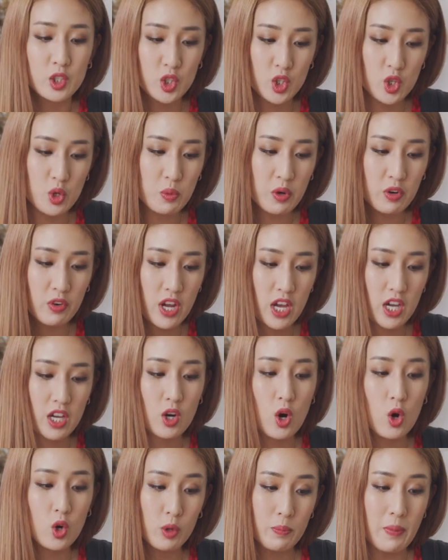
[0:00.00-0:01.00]
turmeric,
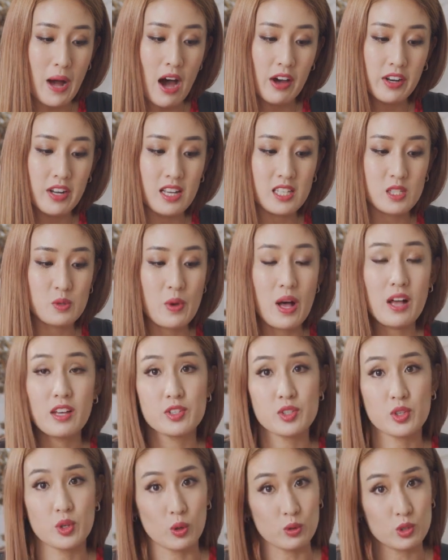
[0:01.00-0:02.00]
cocoa powder, as well
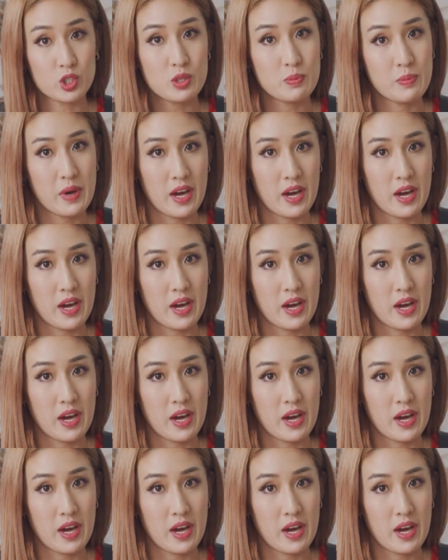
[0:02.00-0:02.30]
as goji